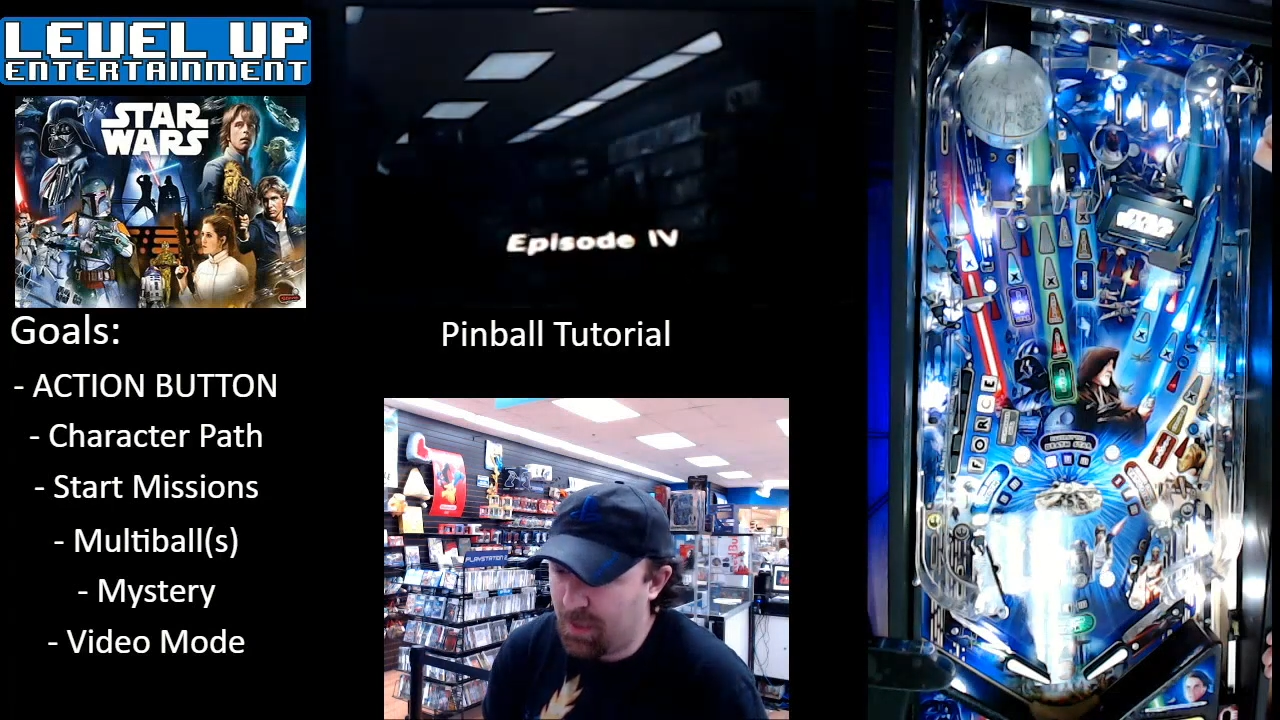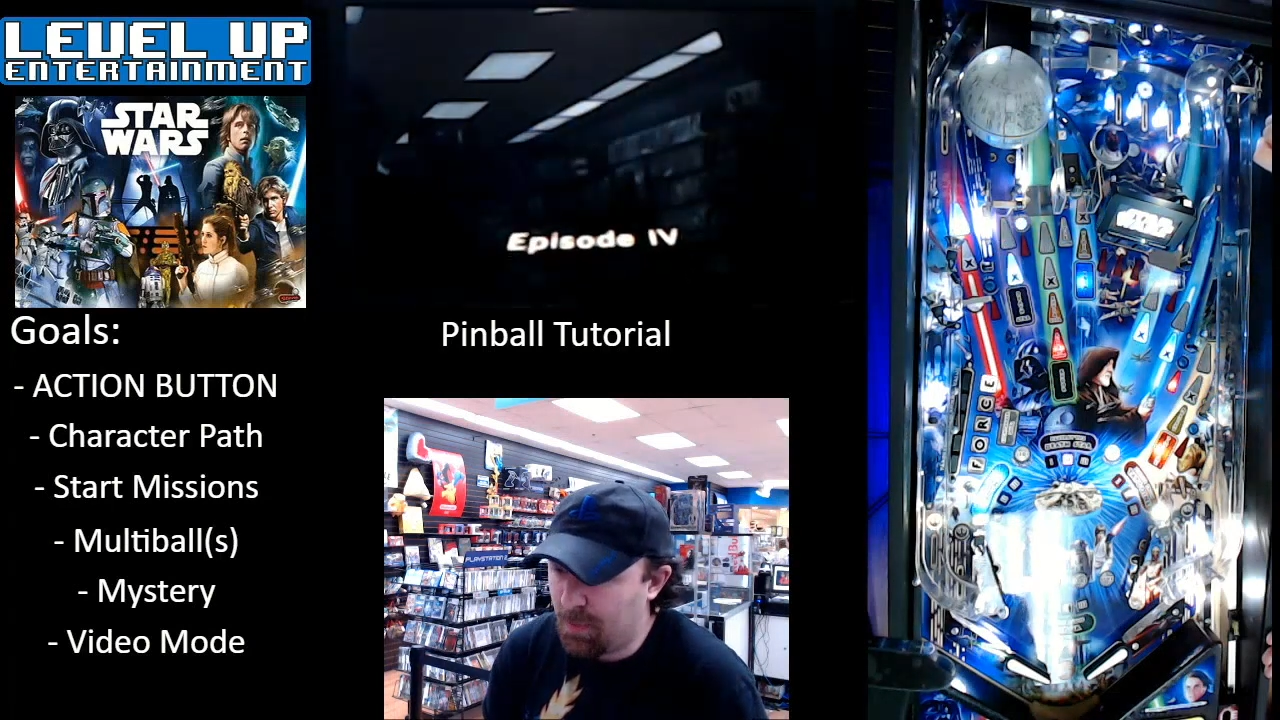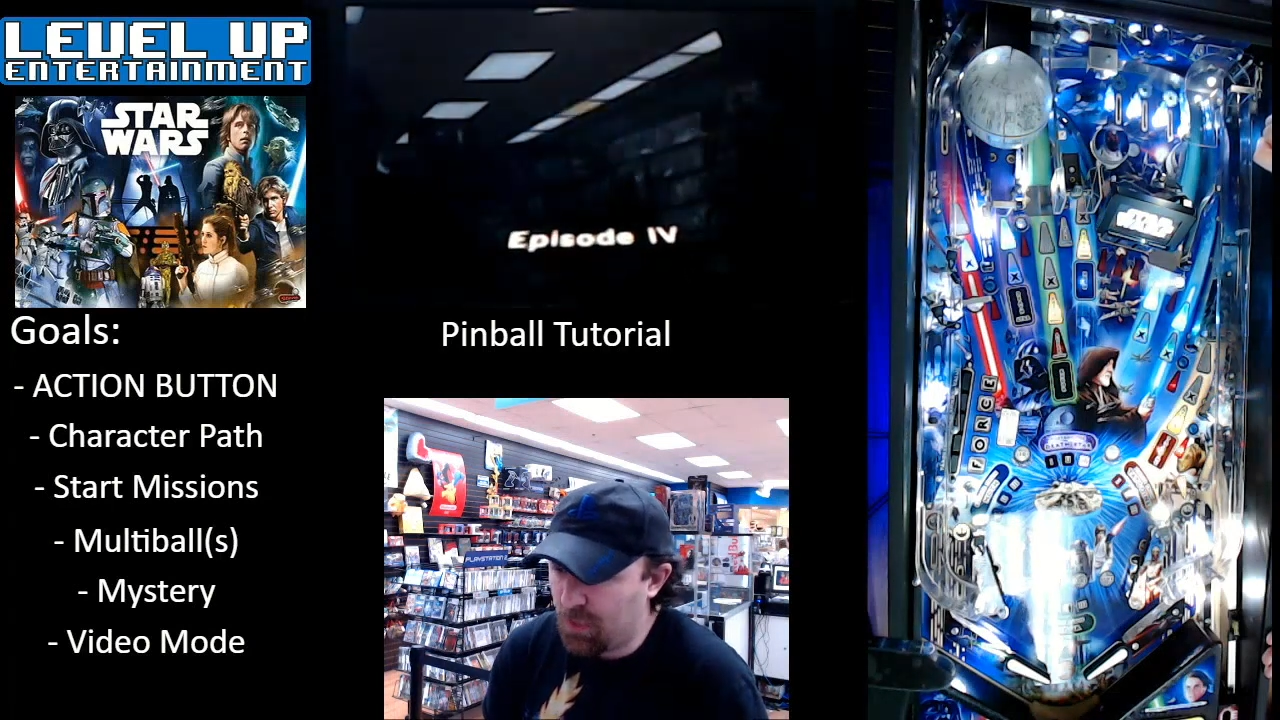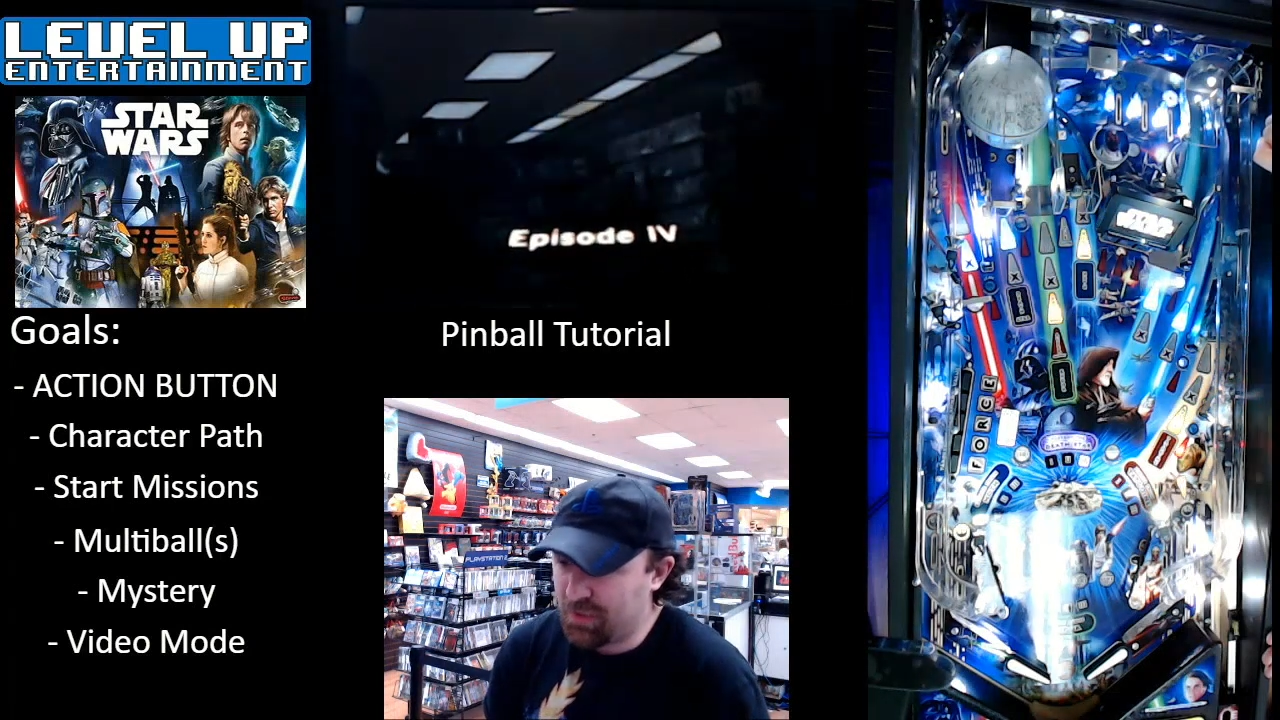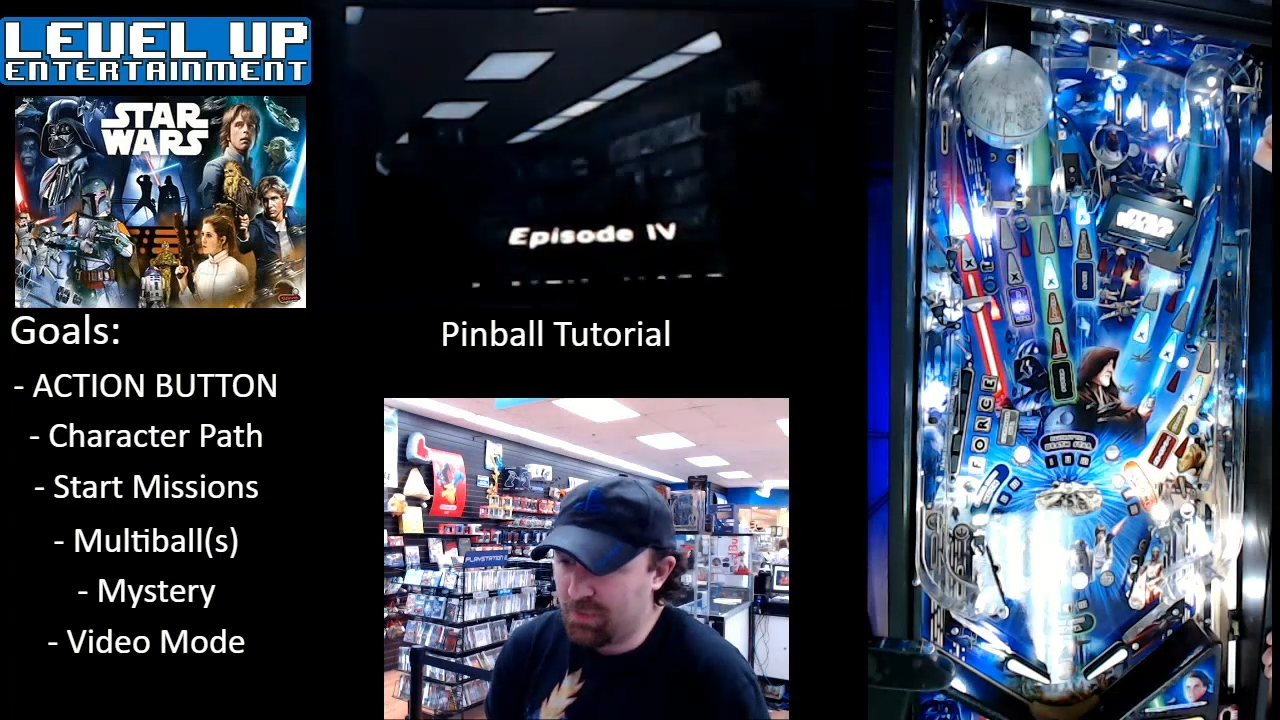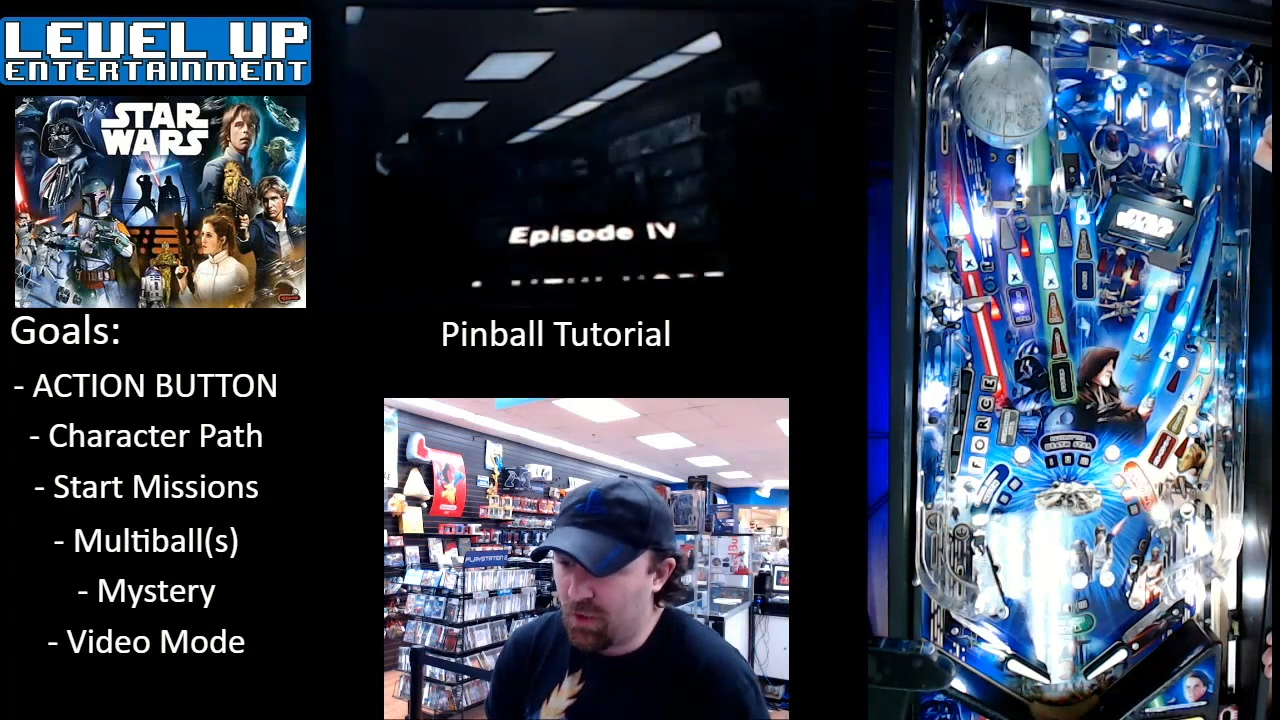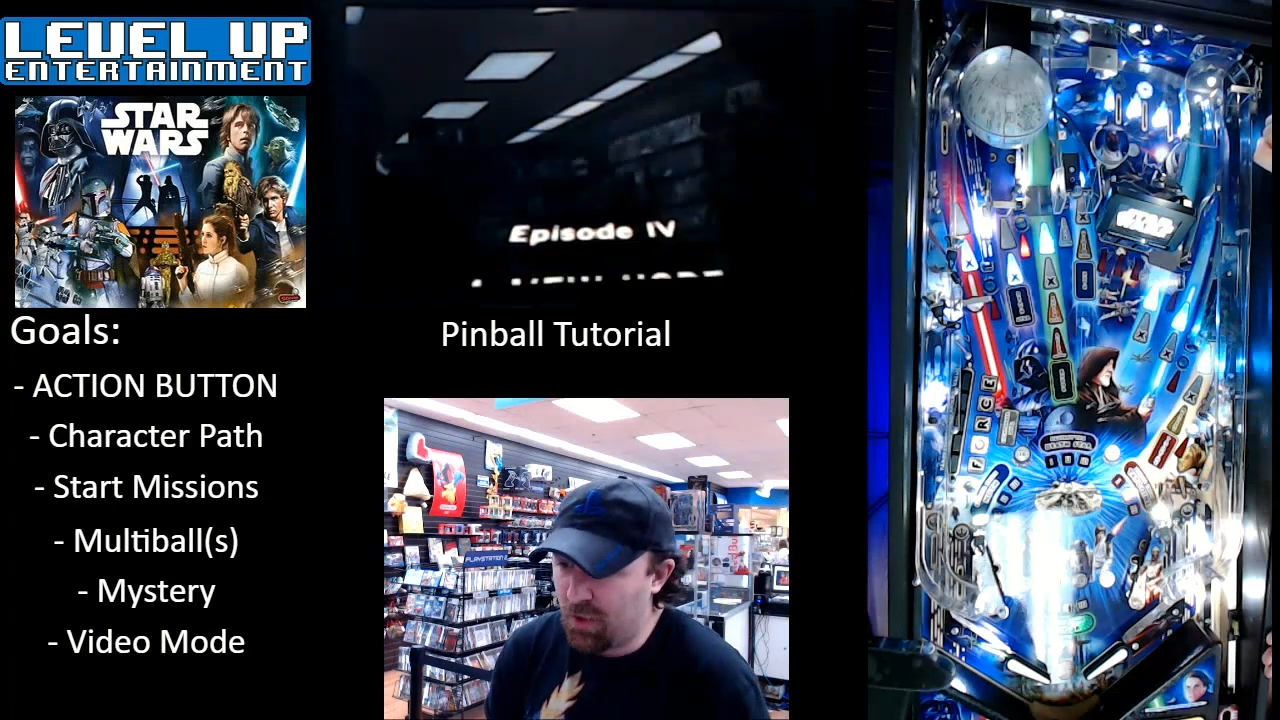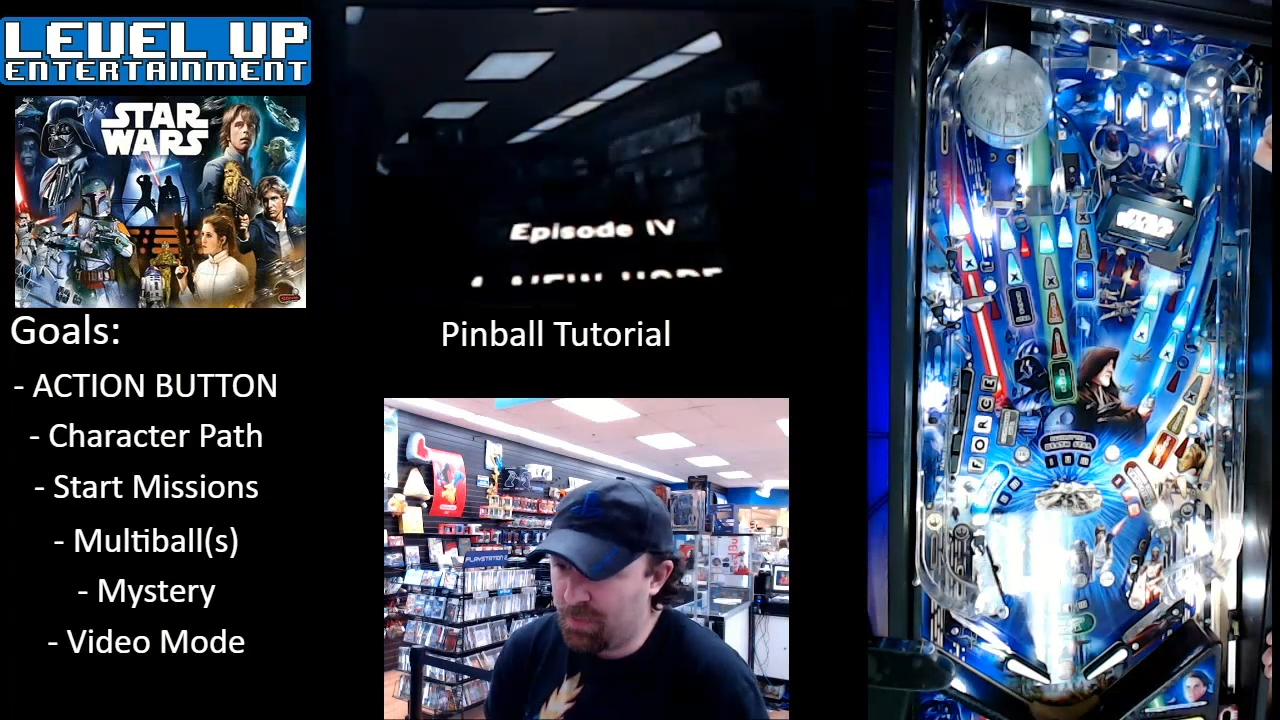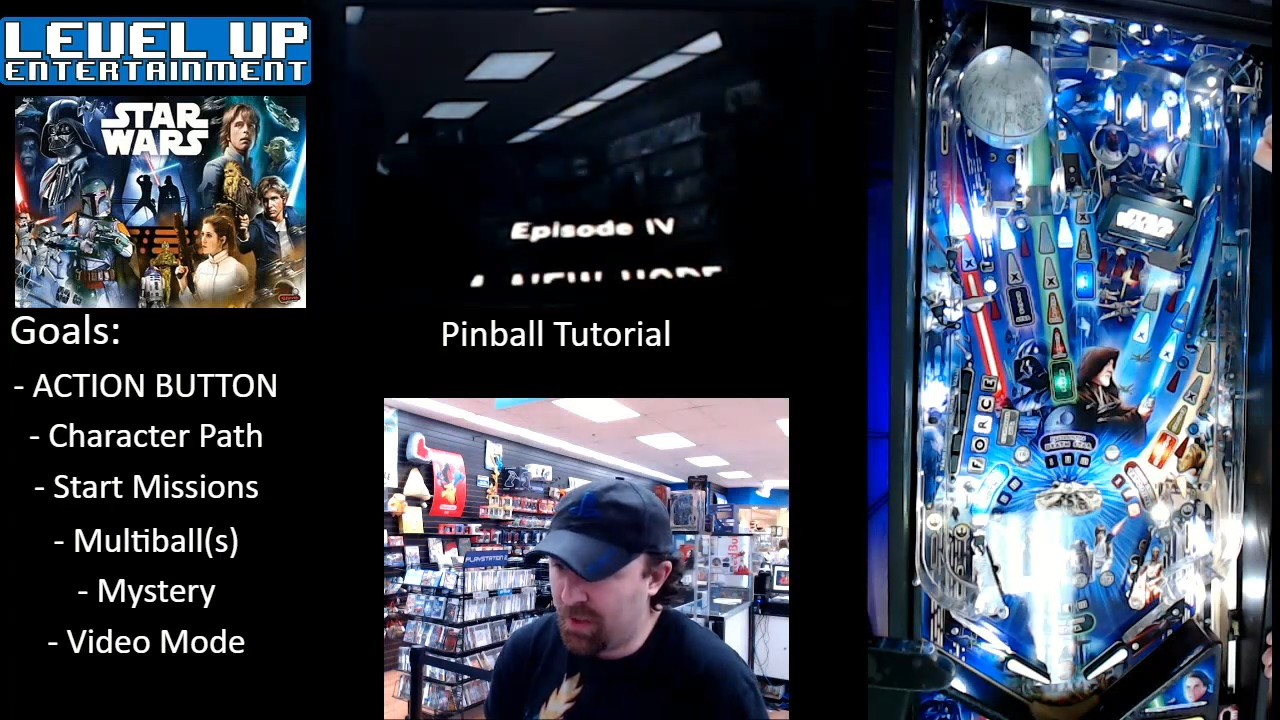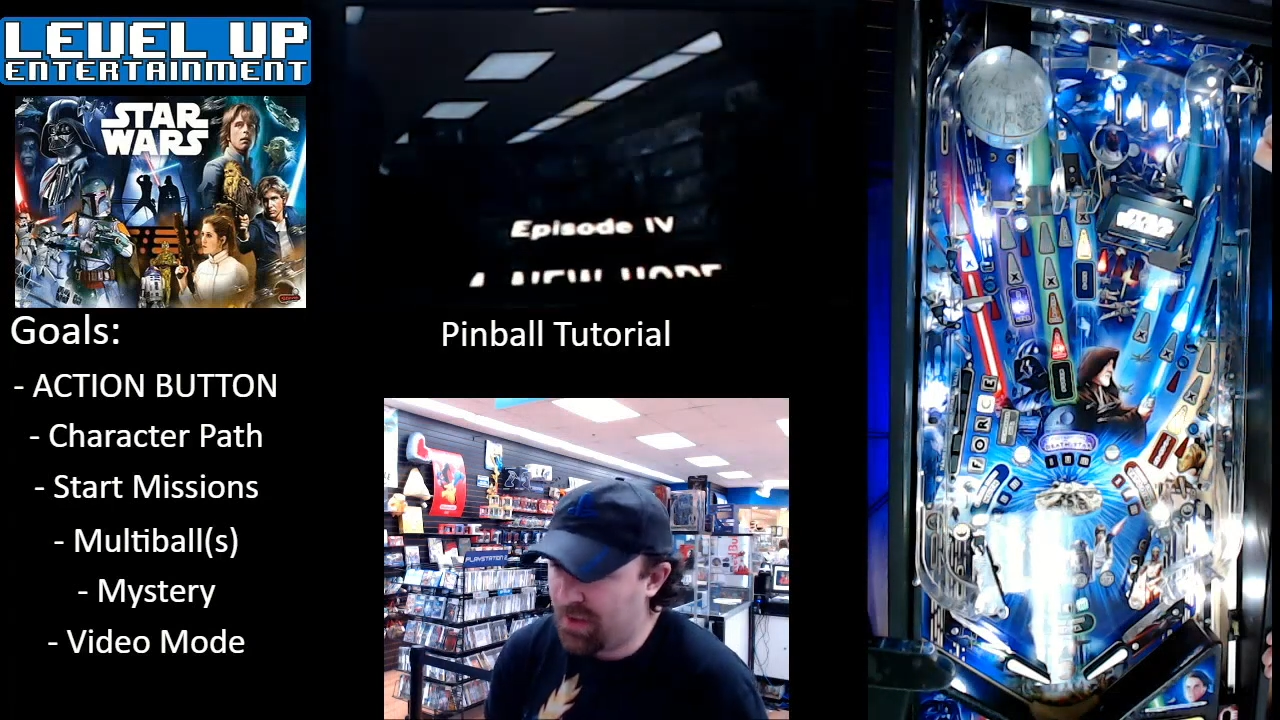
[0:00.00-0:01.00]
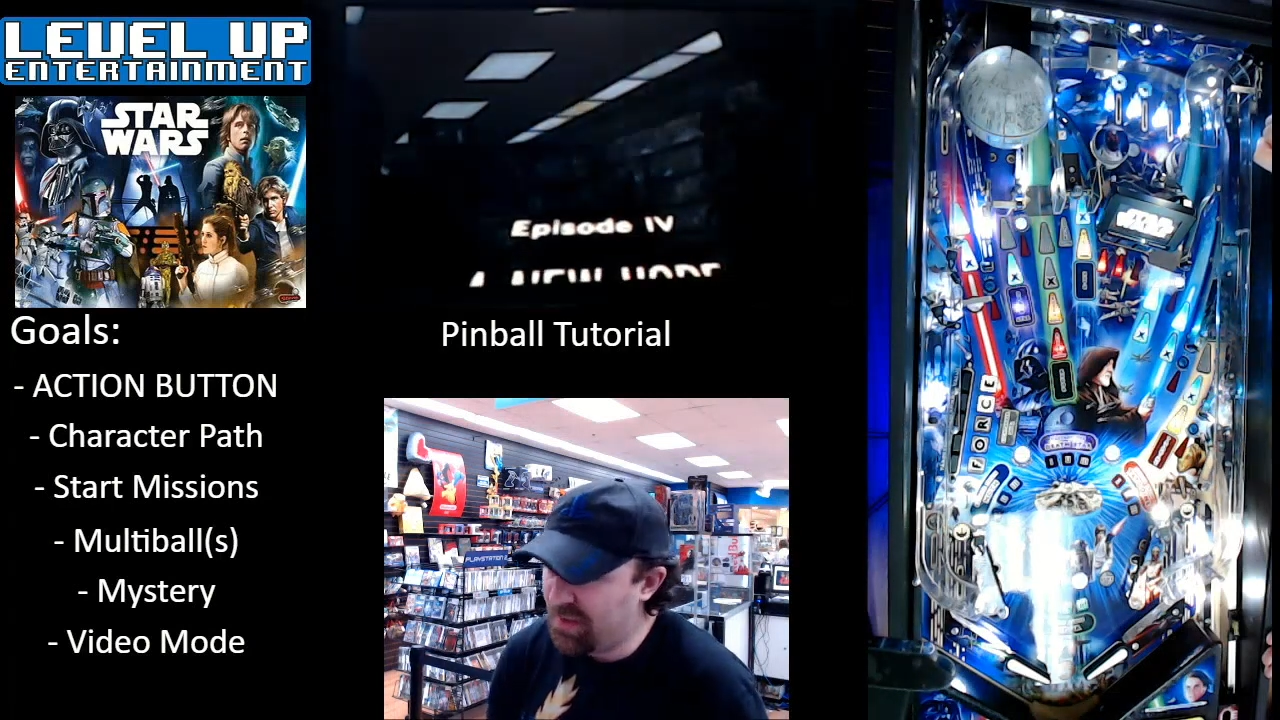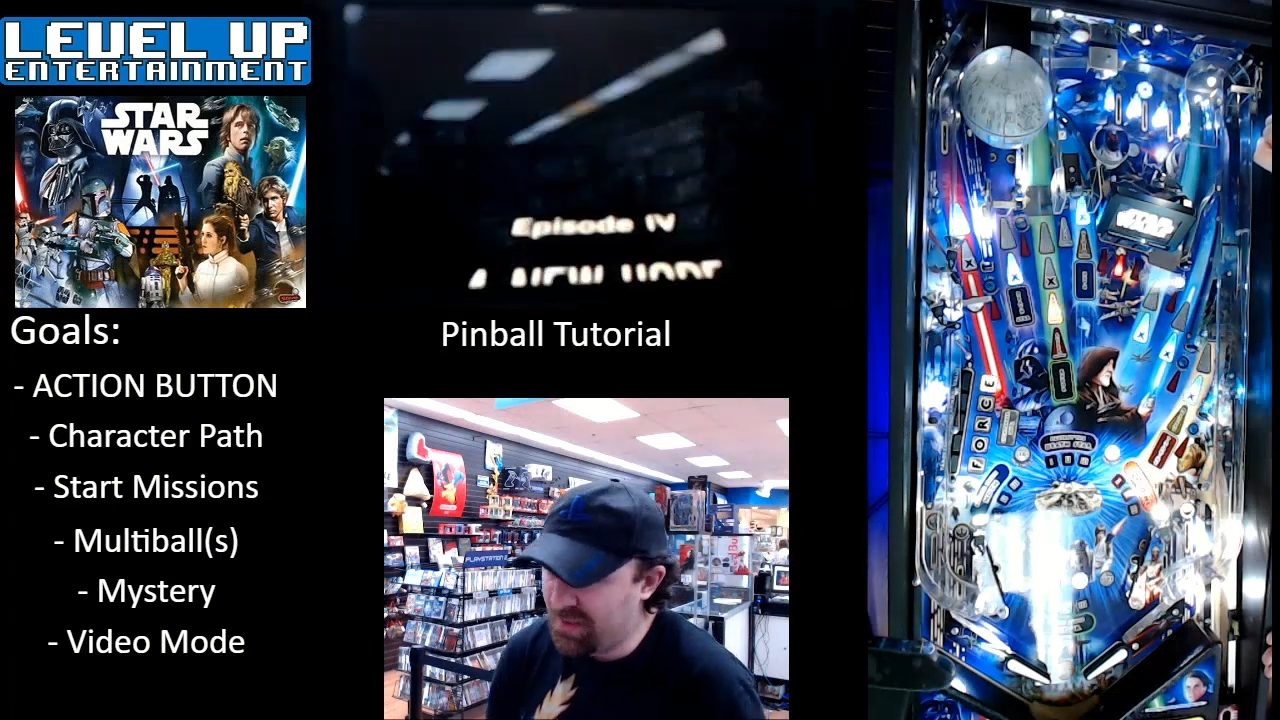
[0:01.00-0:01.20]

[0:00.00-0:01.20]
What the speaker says: multi-ball, but